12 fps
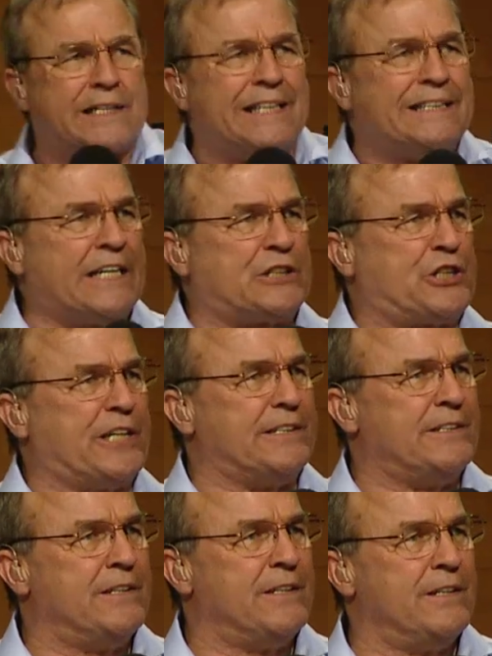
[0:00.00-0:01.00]
condition,
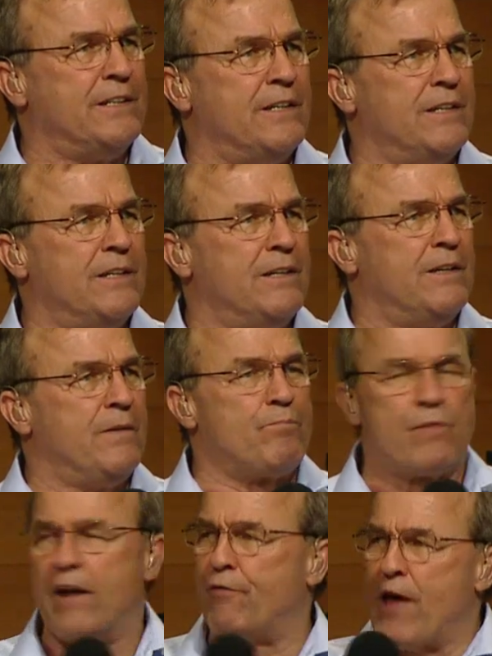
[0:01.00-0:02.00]

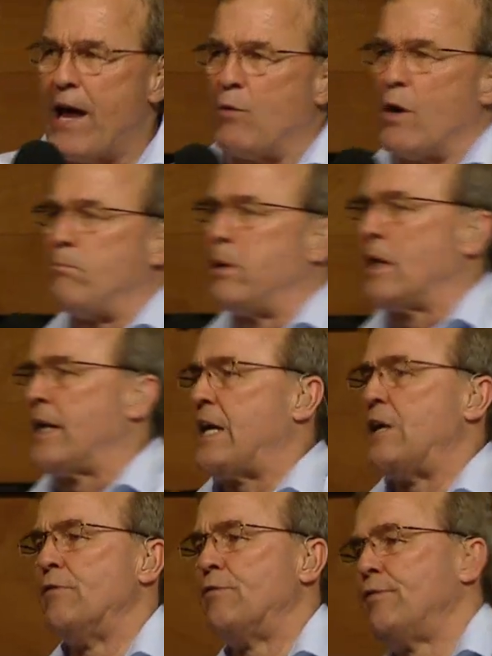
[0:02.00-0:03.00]
if they will
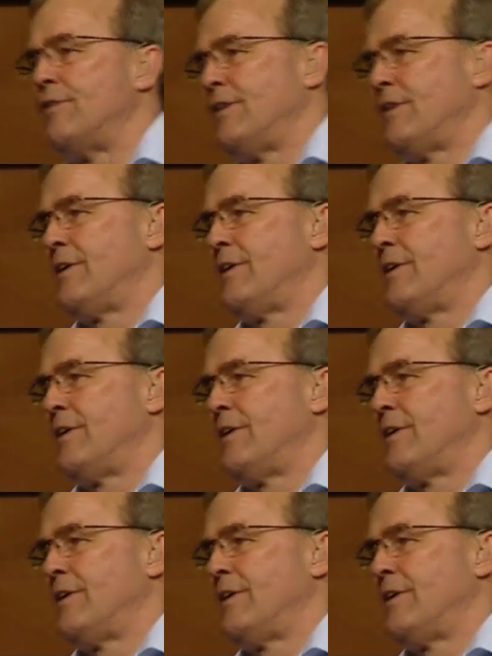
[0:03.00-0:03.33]
believe,